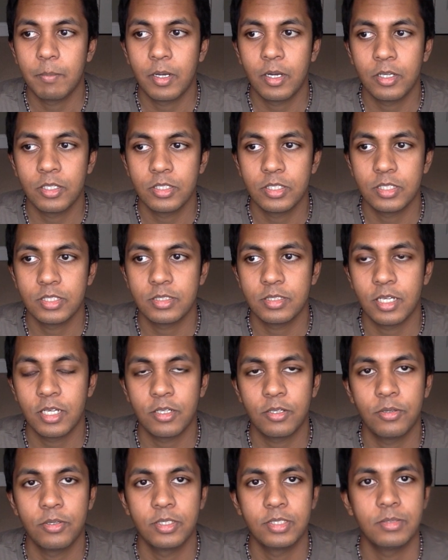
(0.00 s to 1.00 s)
are just
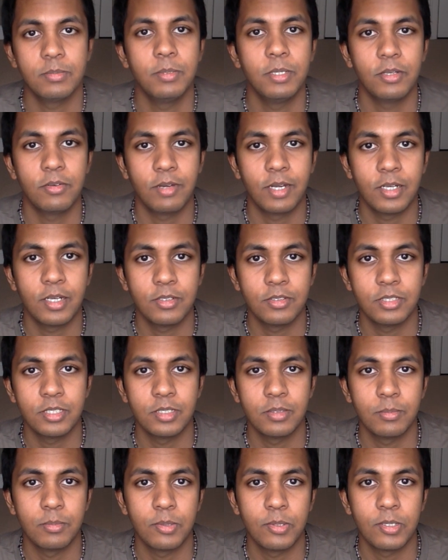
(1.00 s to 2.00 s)
not going to be around
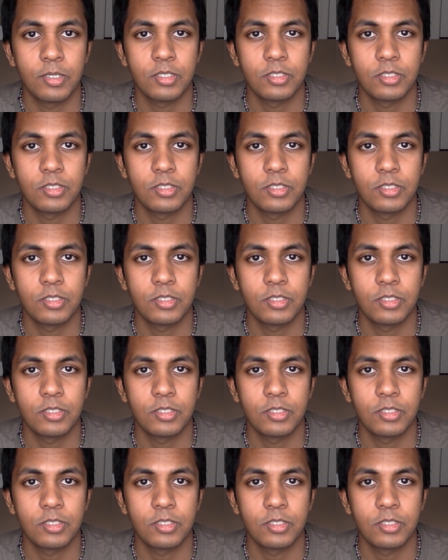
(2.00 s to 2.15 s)
anymore.